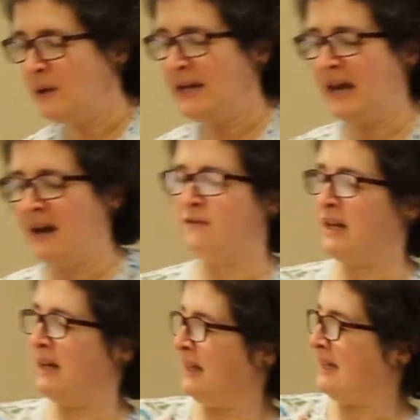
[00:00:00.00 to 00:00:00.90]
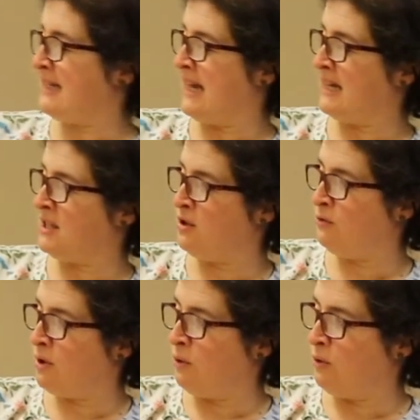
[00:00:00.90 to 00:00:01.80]
and we have Nellie
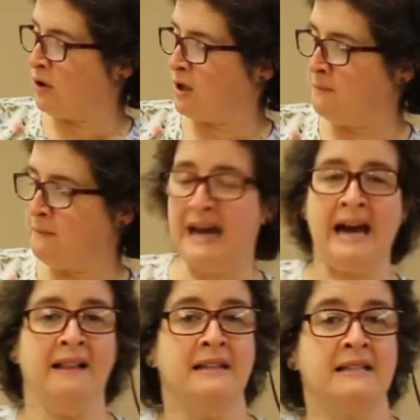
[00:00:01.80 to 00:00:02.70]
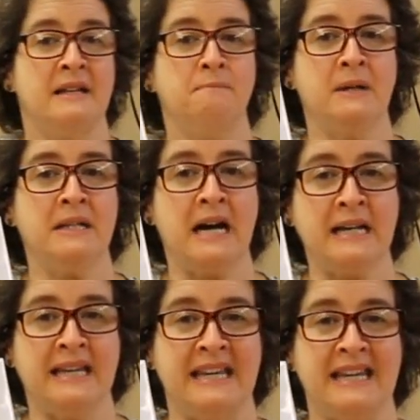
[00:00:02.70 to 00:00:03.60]
Takes New York by Allison
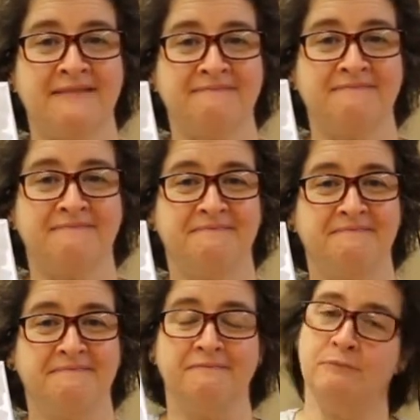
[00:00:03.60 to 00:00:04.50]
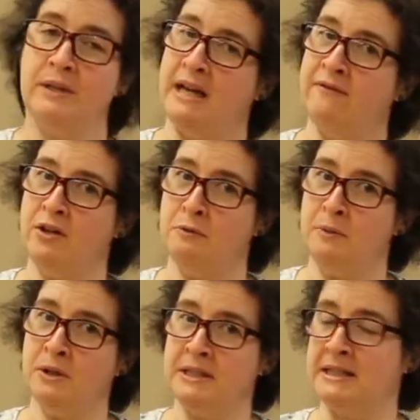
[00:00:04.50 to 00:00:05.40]
Pataki. We
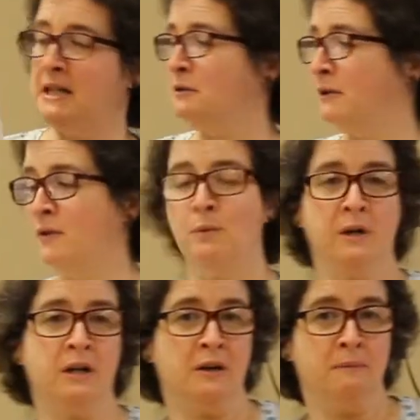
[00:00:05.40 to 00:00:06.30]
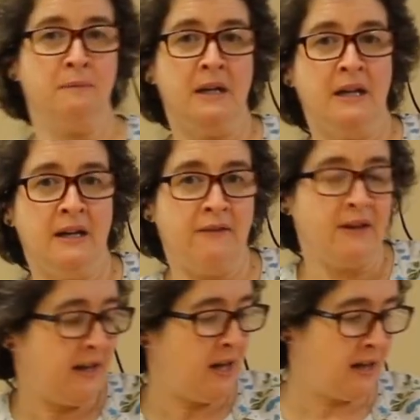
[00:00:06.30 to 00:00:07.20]
have other books too. If you want to come
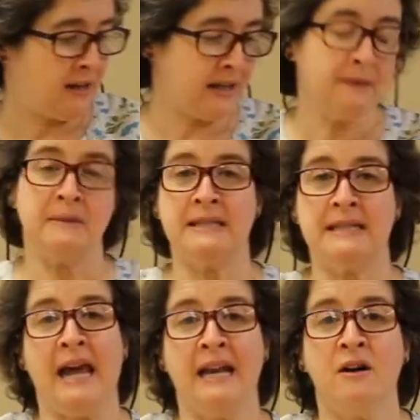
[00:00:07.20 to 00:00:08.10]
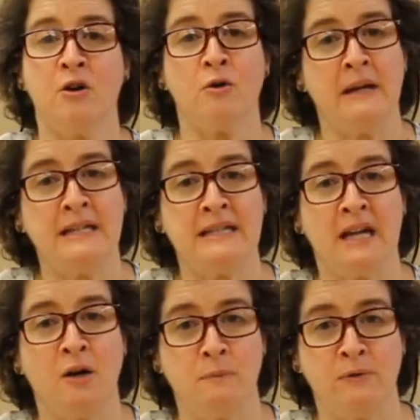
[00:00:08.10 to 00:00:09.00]
get Miss Anna or
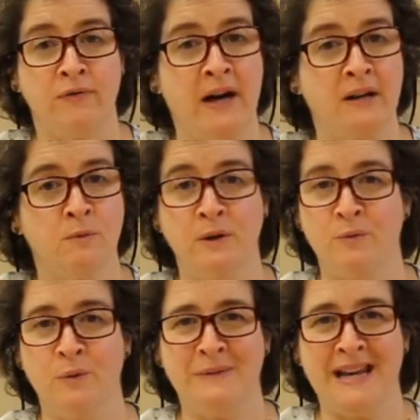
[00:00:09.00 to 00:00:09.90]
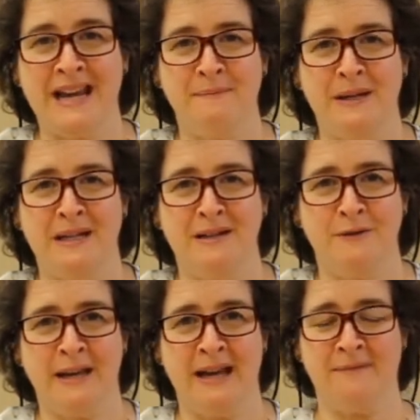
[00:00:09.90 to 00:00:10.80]
me to help you find one, we'd be
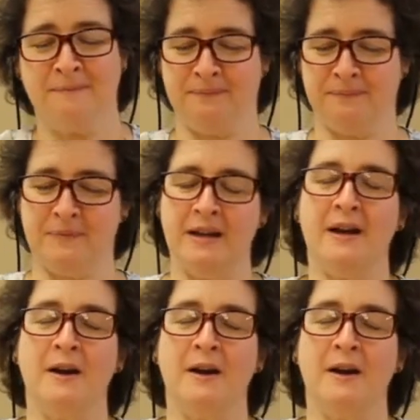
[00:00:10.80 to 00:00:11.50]
happy to do that.